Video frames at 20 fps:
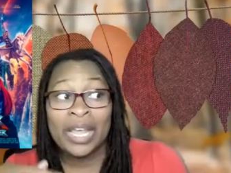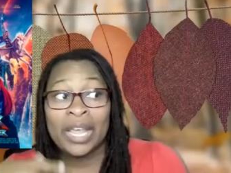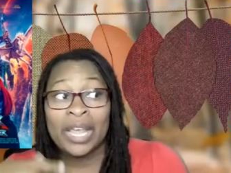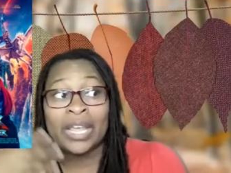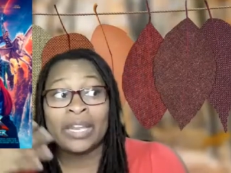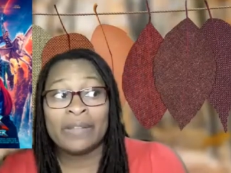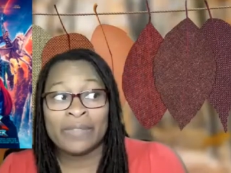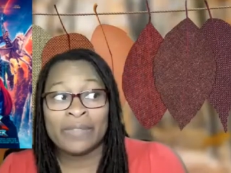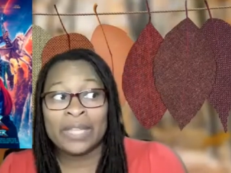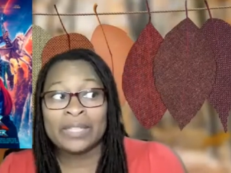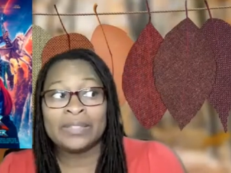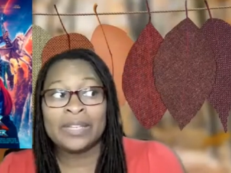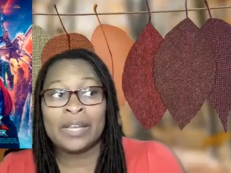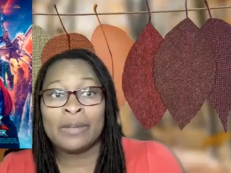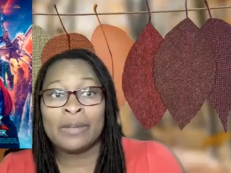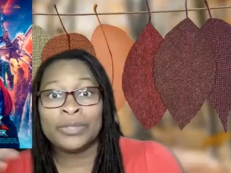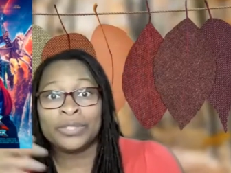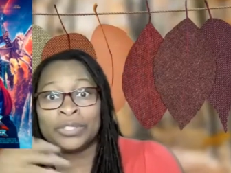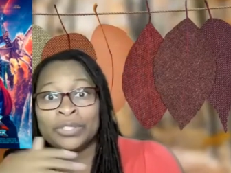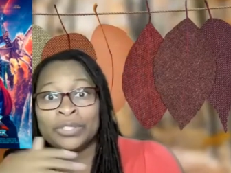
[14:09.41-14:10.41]
And if that's
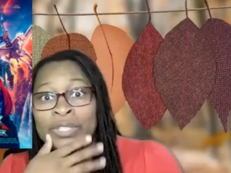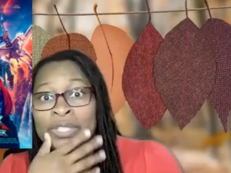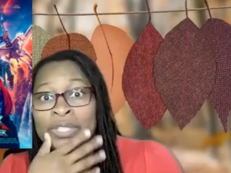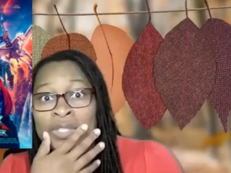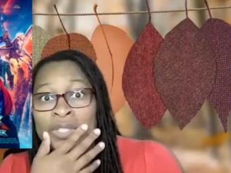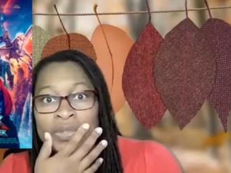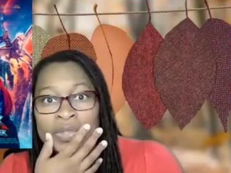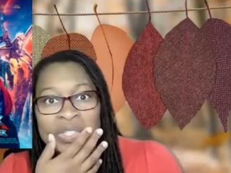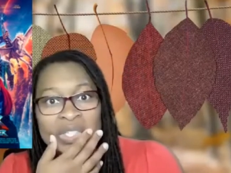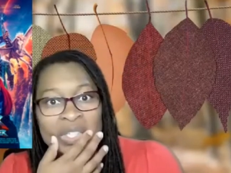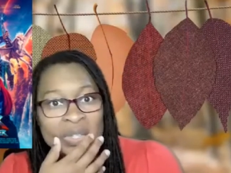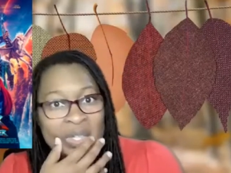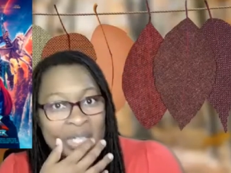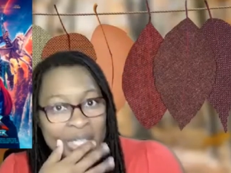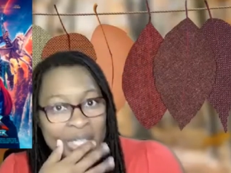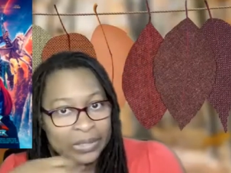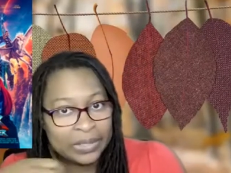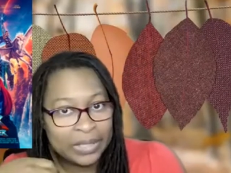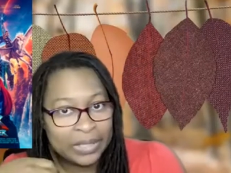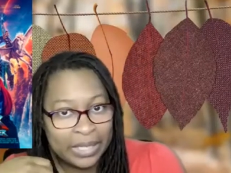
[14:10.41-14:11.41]
not what you're into, then don't
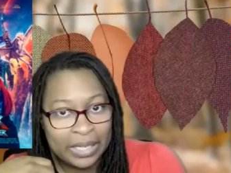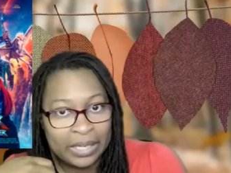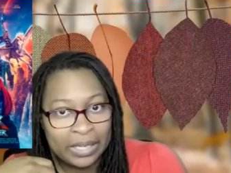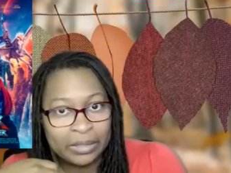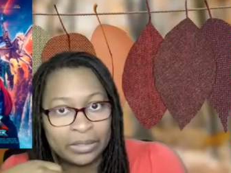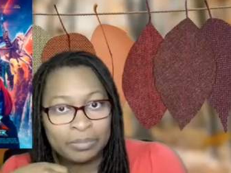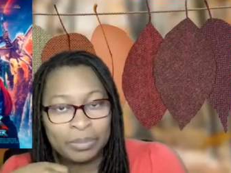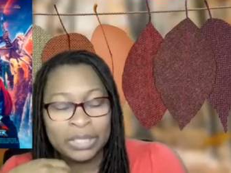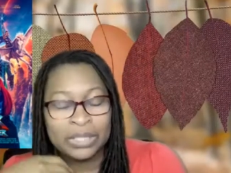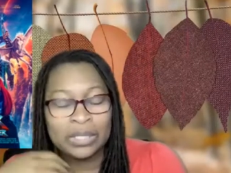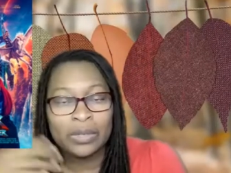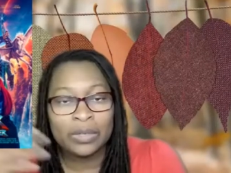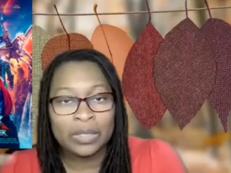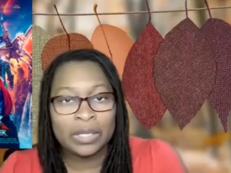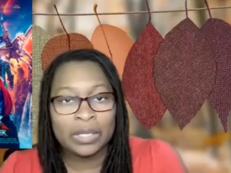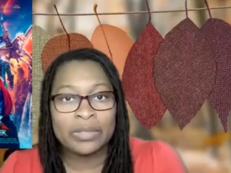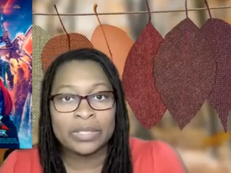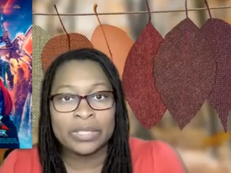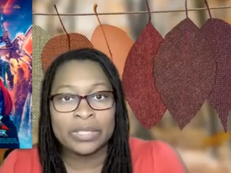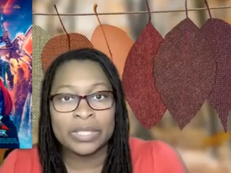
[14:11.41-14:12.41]
go see it. But don't
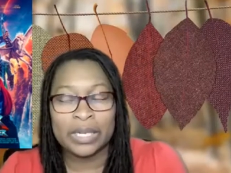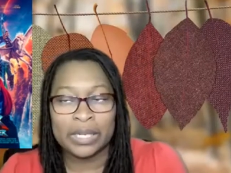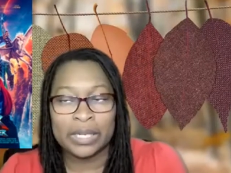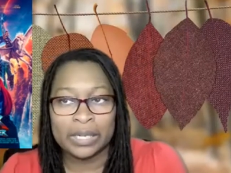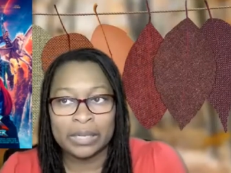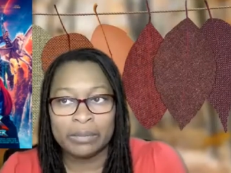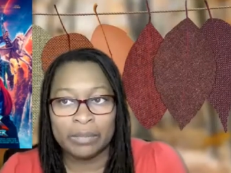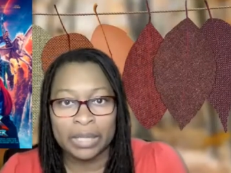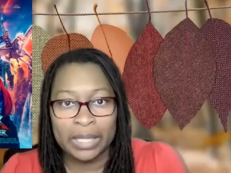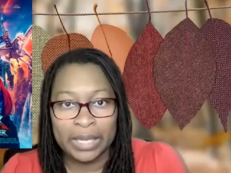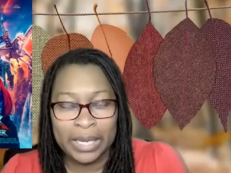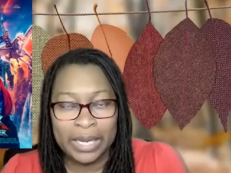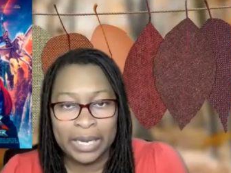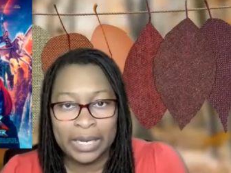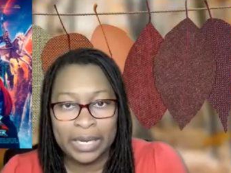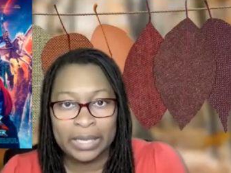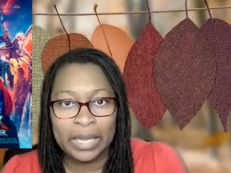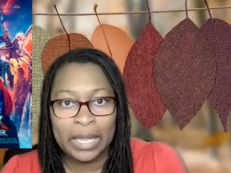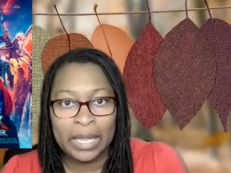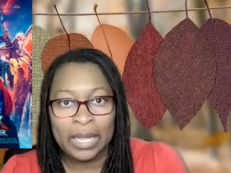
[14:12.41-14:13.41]
go see it and
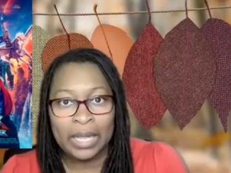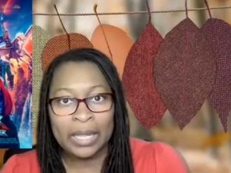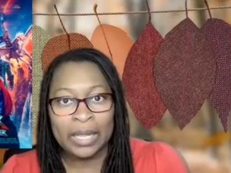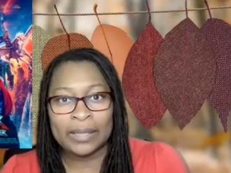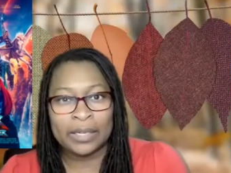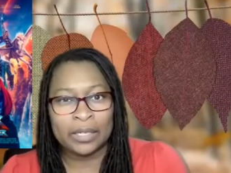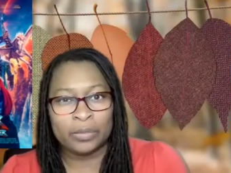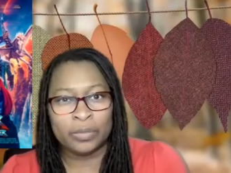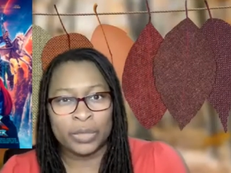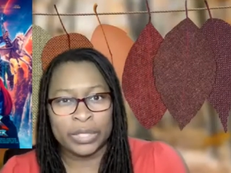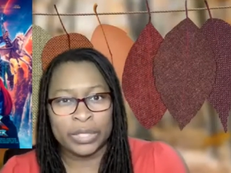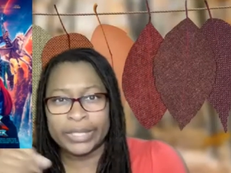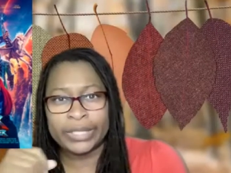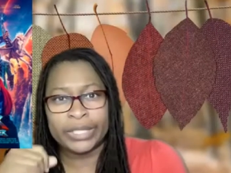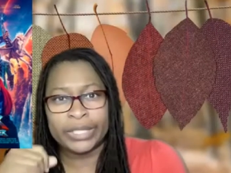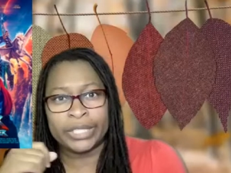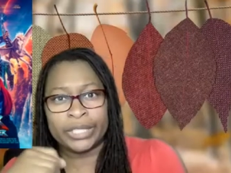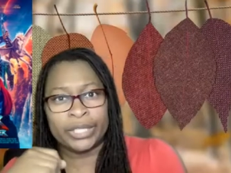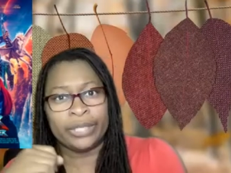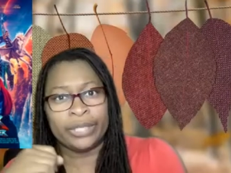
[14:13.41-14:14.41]
complain that it wasn't
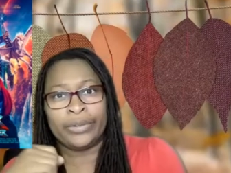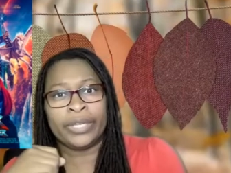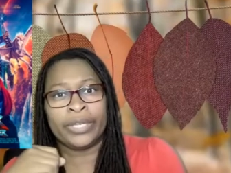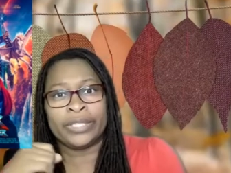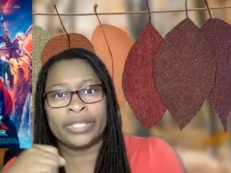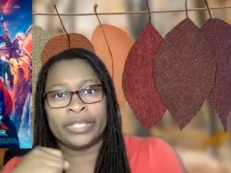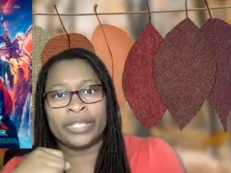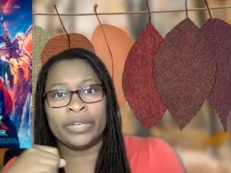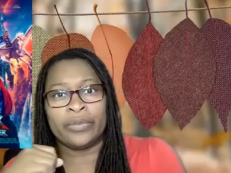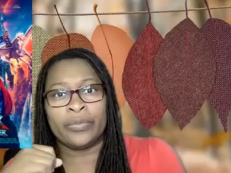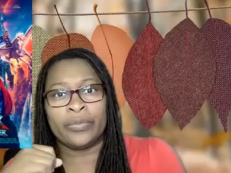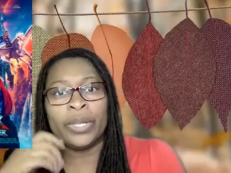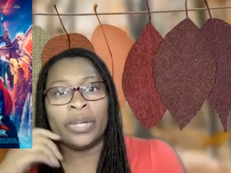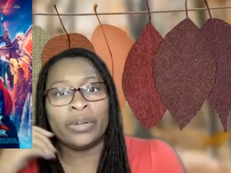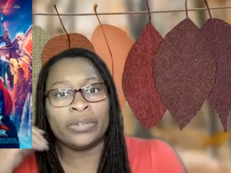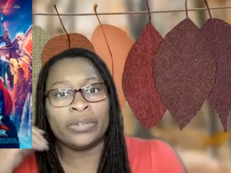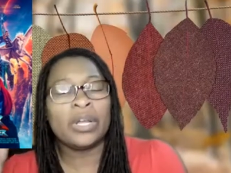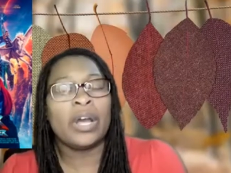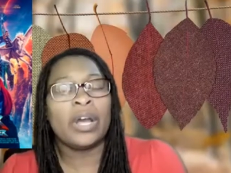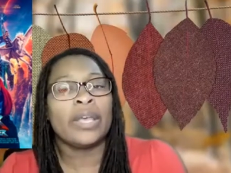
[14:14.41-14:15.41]
serious enough. We
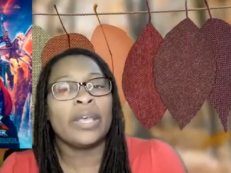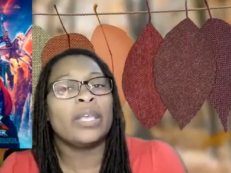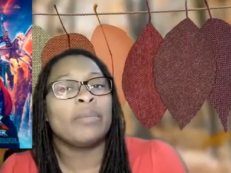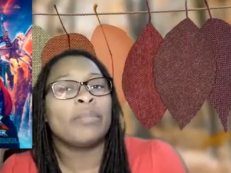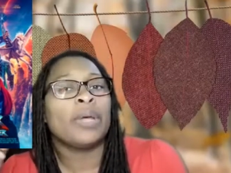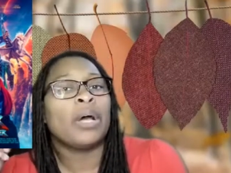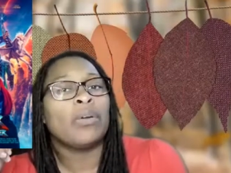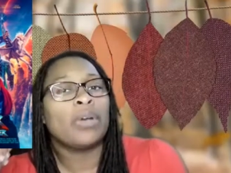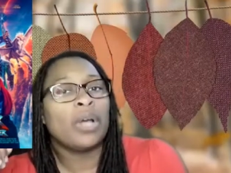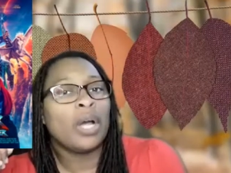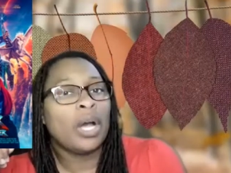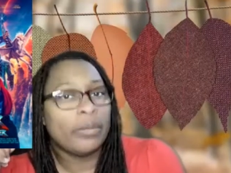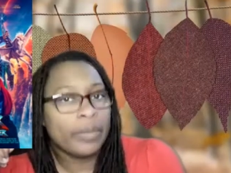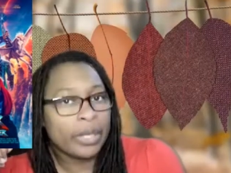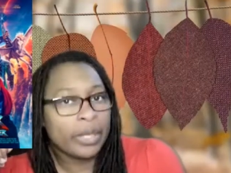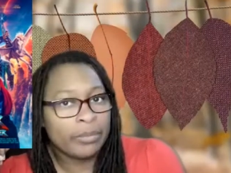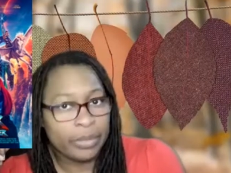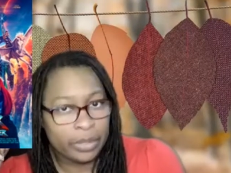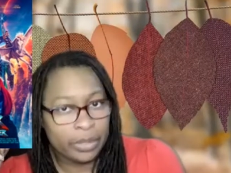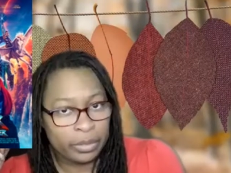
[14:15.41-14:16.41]
are talking about comic
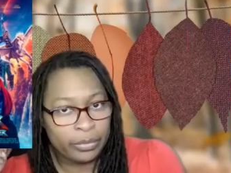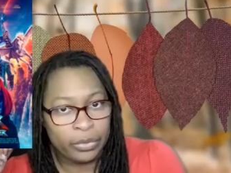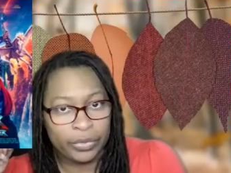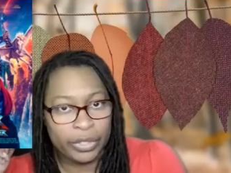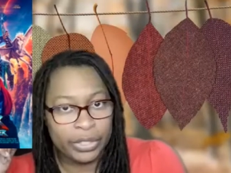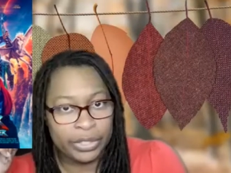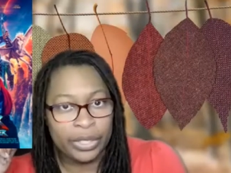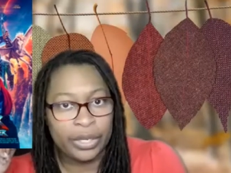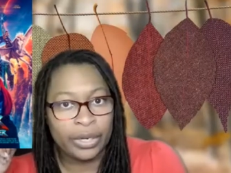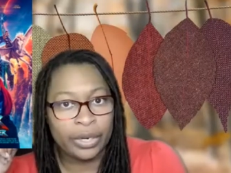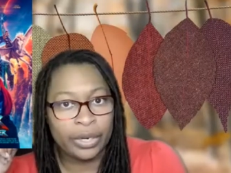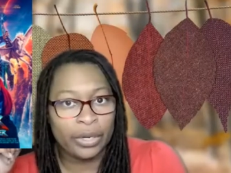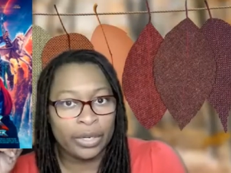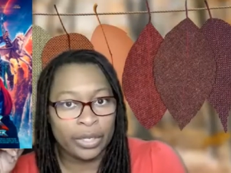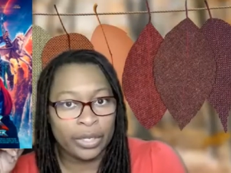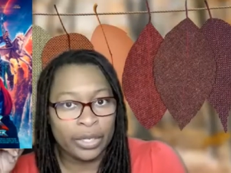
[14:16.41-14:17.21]
book movies here.